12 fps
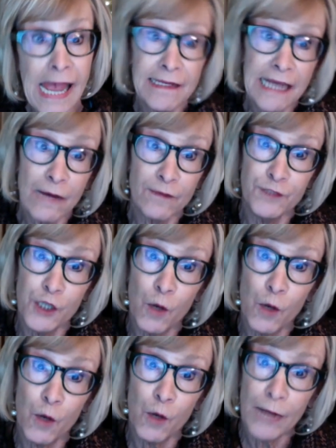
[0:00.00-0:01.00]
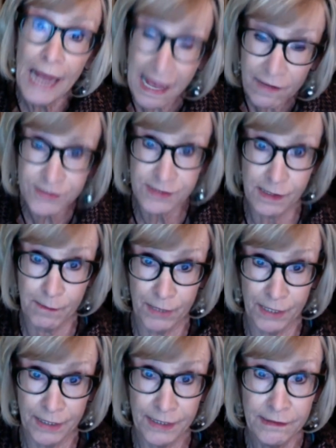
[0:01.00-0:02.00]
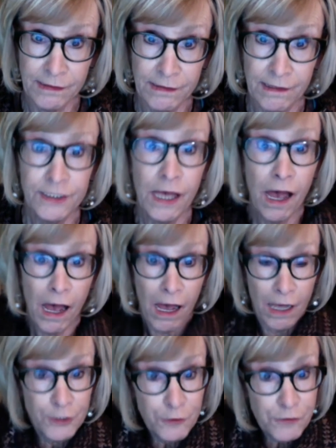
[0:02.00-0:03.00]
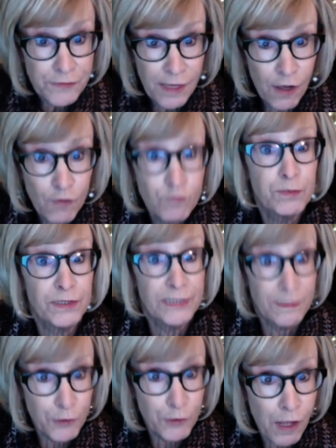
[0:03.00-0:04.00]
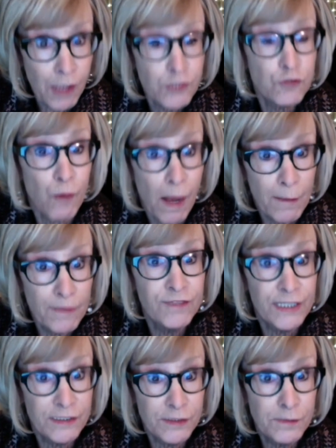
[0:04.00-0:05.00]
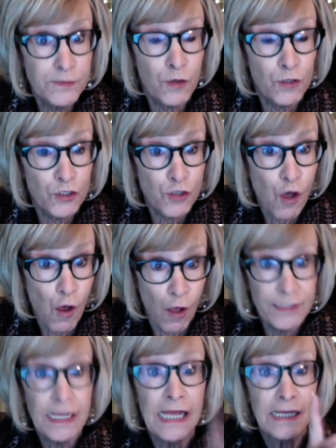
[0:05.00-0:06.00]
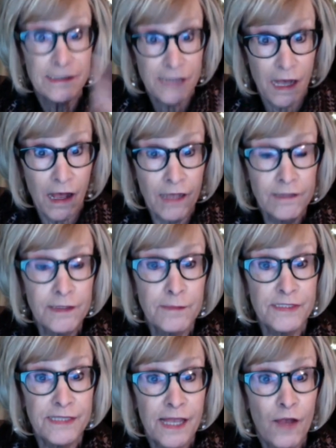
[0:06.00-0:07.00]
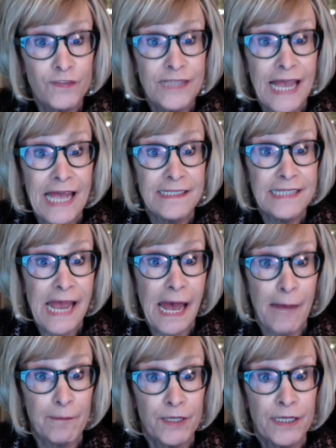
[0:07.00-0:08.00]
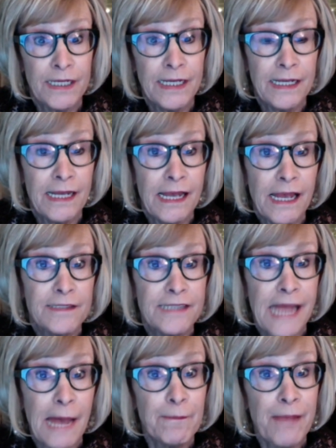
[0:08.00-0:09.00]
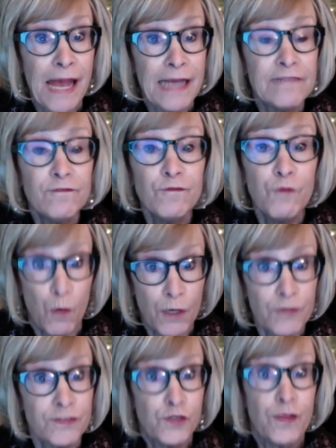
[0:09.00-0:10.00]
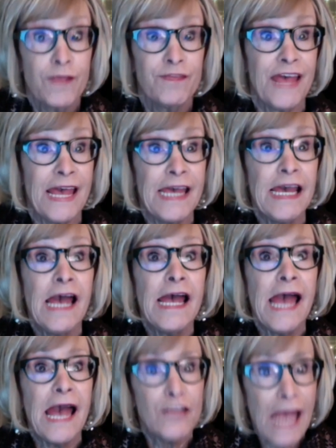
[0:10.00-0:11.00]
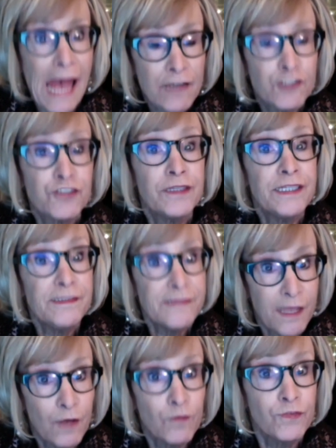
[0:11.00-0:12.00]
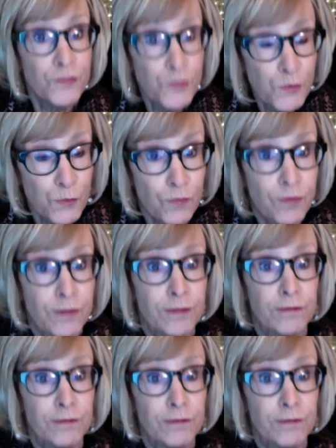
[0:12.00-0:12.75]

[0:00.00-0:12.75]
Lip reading: Now, if you don't have somebody, hug yourself. Believe it or not, trauma victims are taught to hug themselves and tap. Huh. Tap back and forth so that they actually self-soothe.